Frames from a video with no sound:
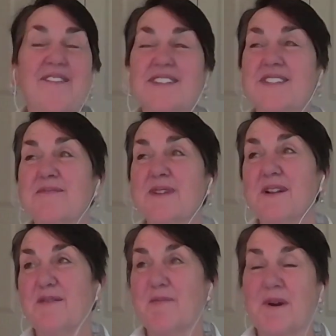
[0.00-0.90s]
I was in the
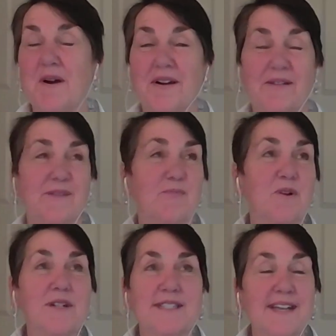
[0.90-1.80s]
middle of a park. It was
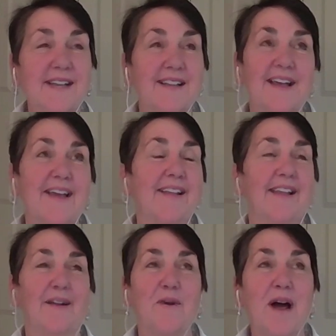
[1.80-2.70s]
broad daylight.
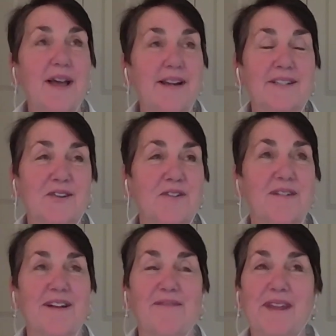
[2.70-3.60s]
Like, why I didn't turn
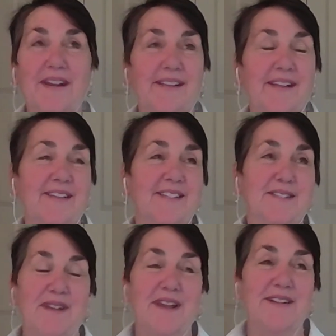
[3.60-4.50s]
around immediately as
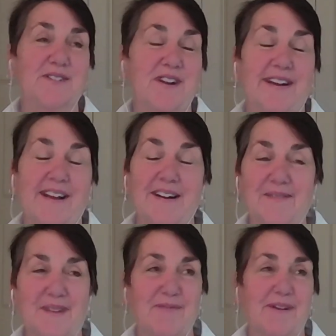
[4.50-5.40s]
this man is trying to
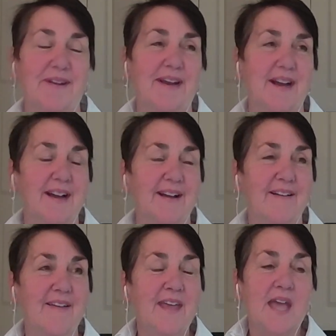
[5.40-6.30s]
help me. But
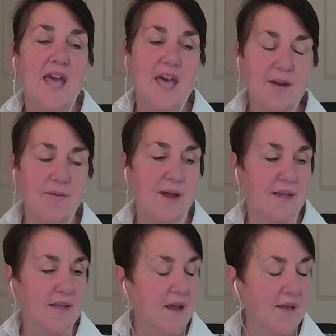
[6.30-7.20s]

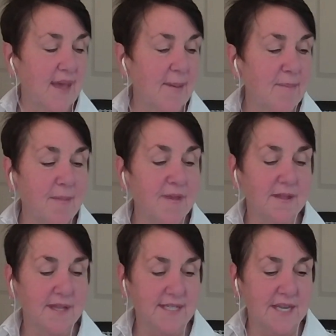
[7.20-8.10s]
anyway, that may be
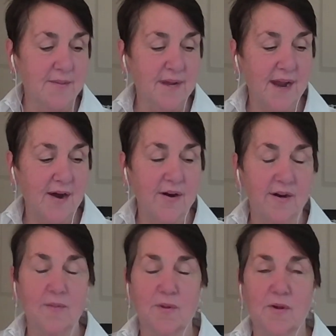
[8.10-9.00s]
the last time I carried
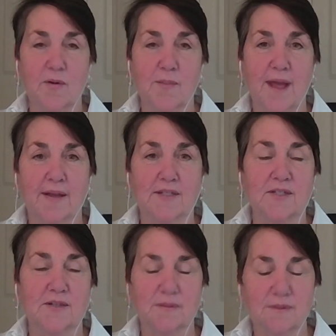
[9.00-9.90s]
a computer bag,
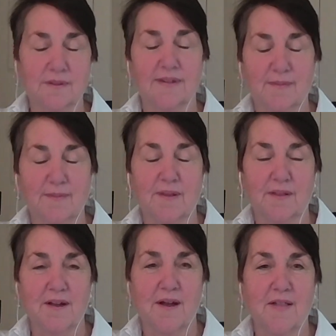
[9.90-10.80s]
too.
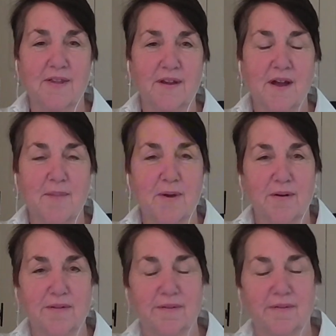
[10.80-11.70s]
The
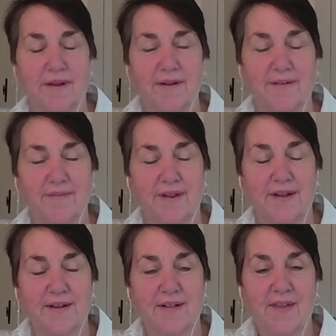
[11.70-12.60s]
combo
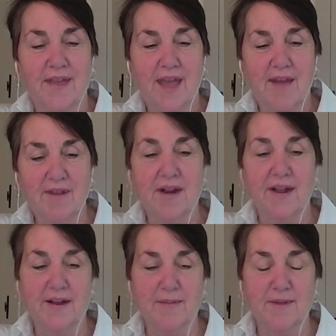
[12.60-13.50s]
of having it
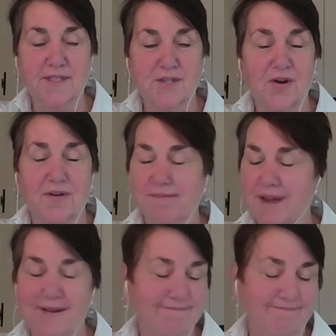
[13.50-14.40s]
hike up my skirt.
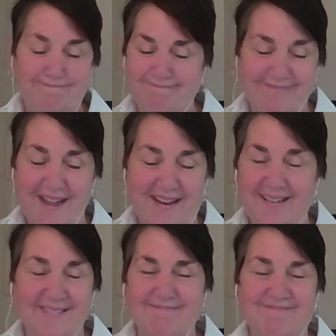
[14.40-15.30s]

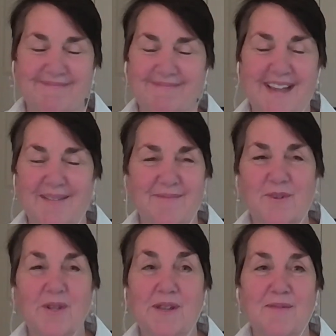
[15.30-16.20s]
Yeah,
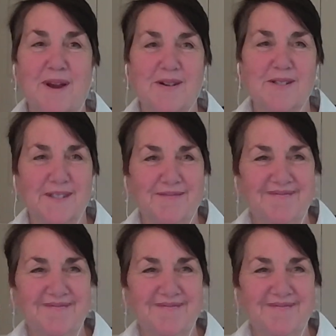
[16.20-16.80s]
really embarrassing.